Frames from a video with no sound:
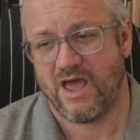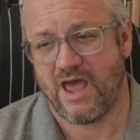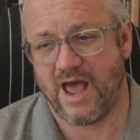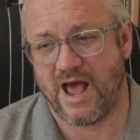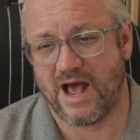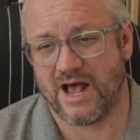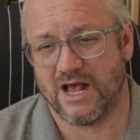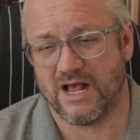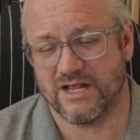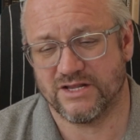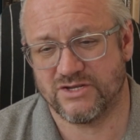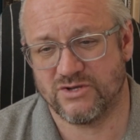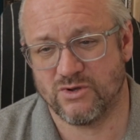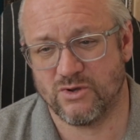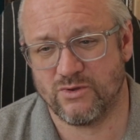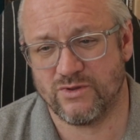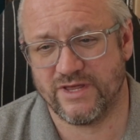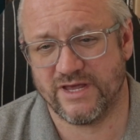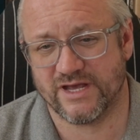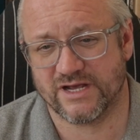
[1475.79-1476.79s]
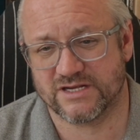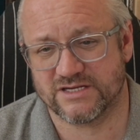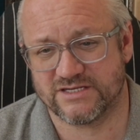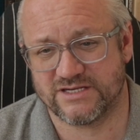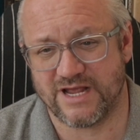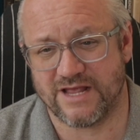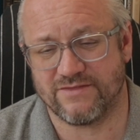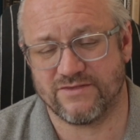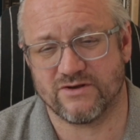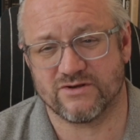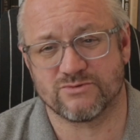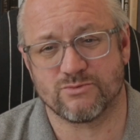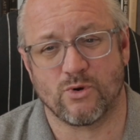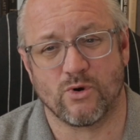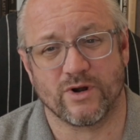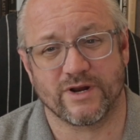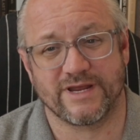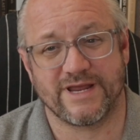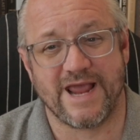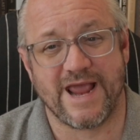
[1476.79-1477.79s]
To the extent there's
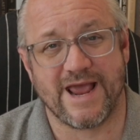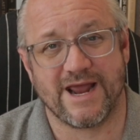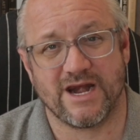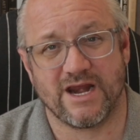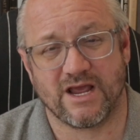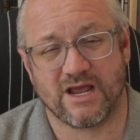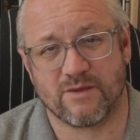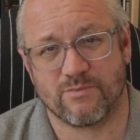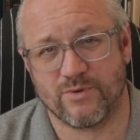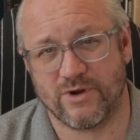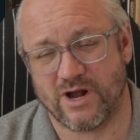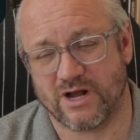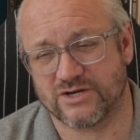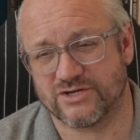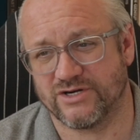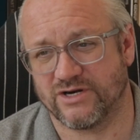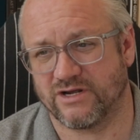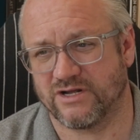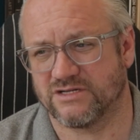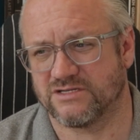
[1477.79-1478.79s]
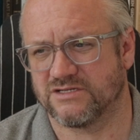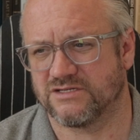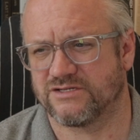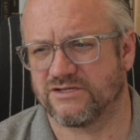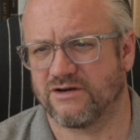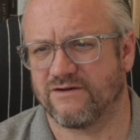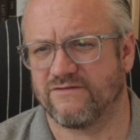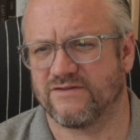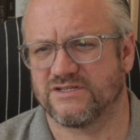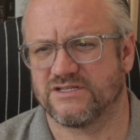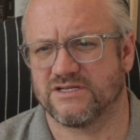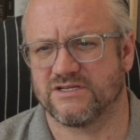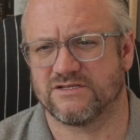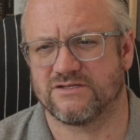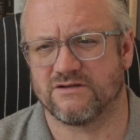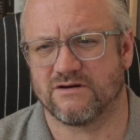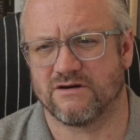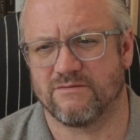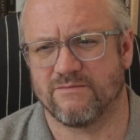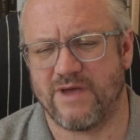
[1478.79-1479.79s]
more organic production of goods and
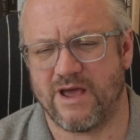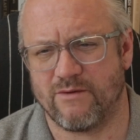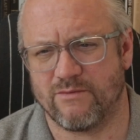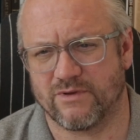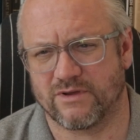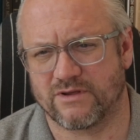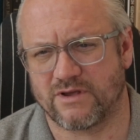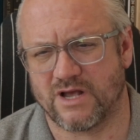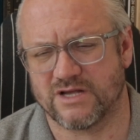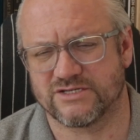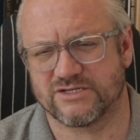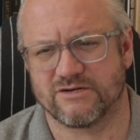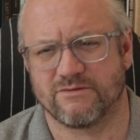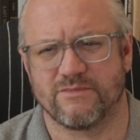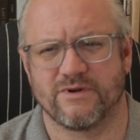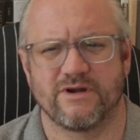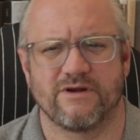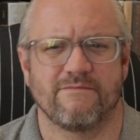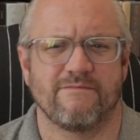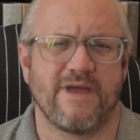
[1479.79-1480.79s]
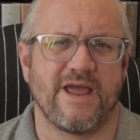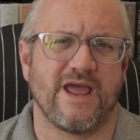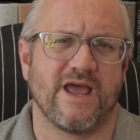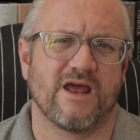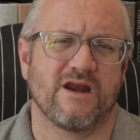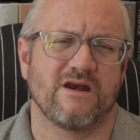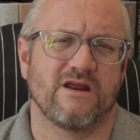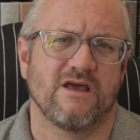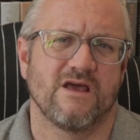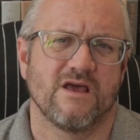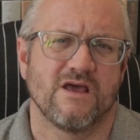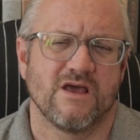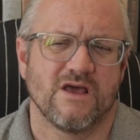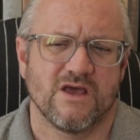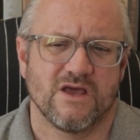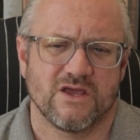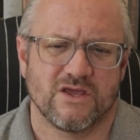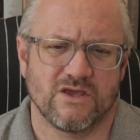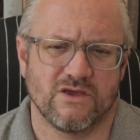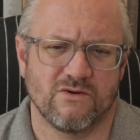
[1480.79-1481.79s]
services that are met with customer demand,
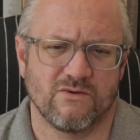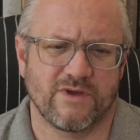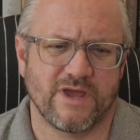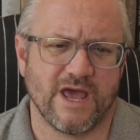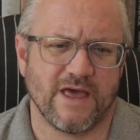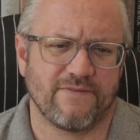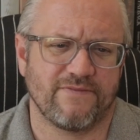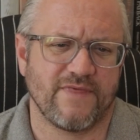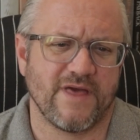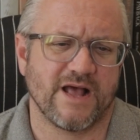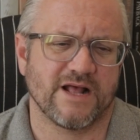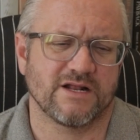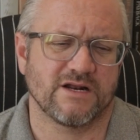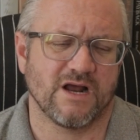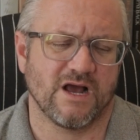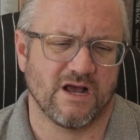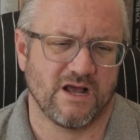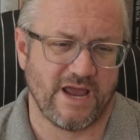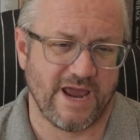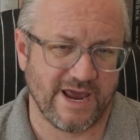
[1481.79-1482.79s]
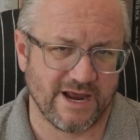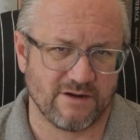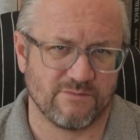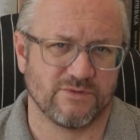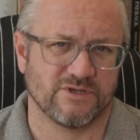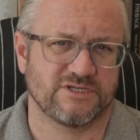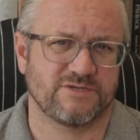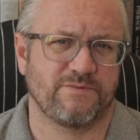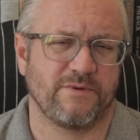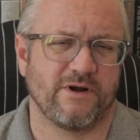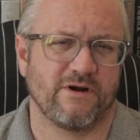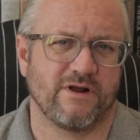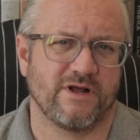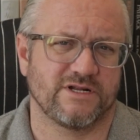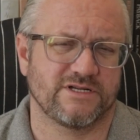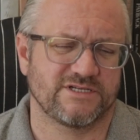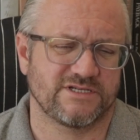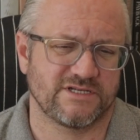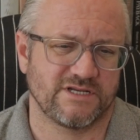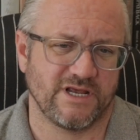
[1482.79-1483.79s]
you get that animal
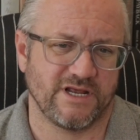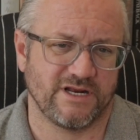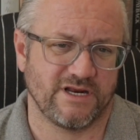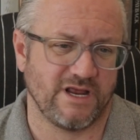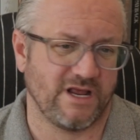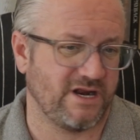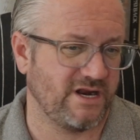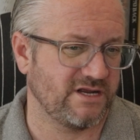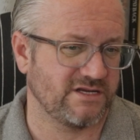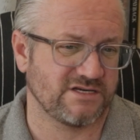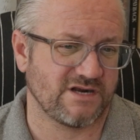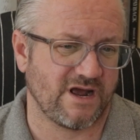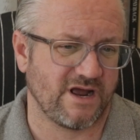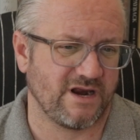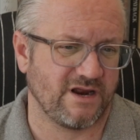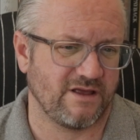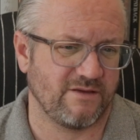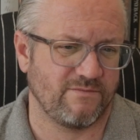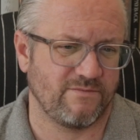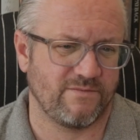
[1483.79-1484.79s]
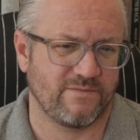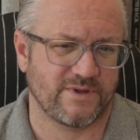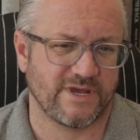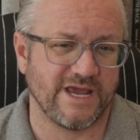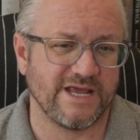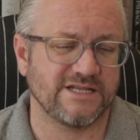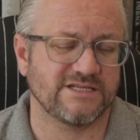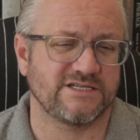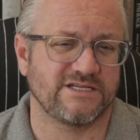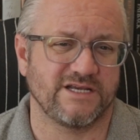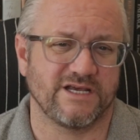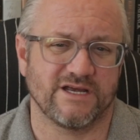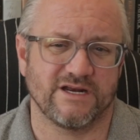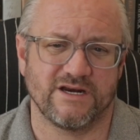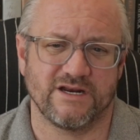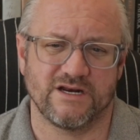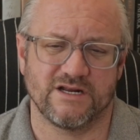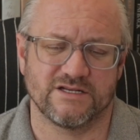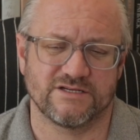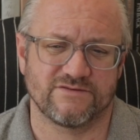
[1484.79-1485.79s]
spirits. It is not Keynesian.
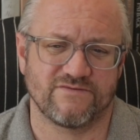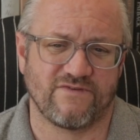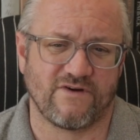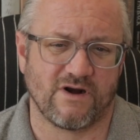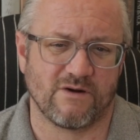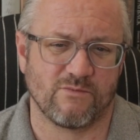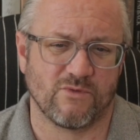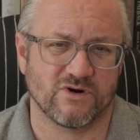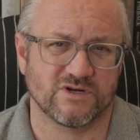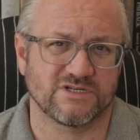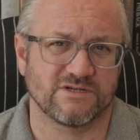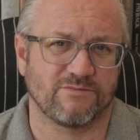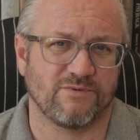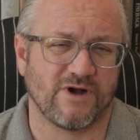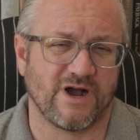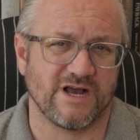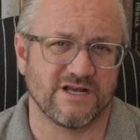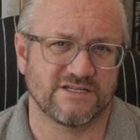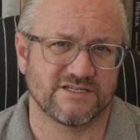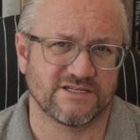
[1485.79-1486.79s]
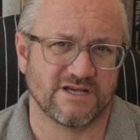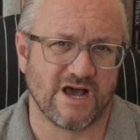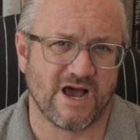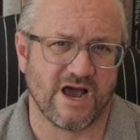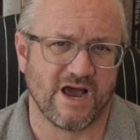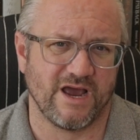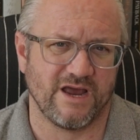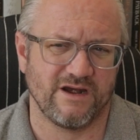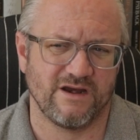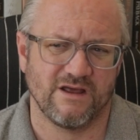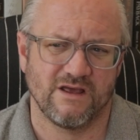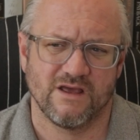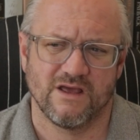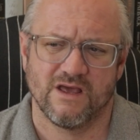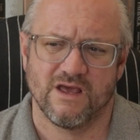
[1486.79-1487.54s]
It is far more supply side.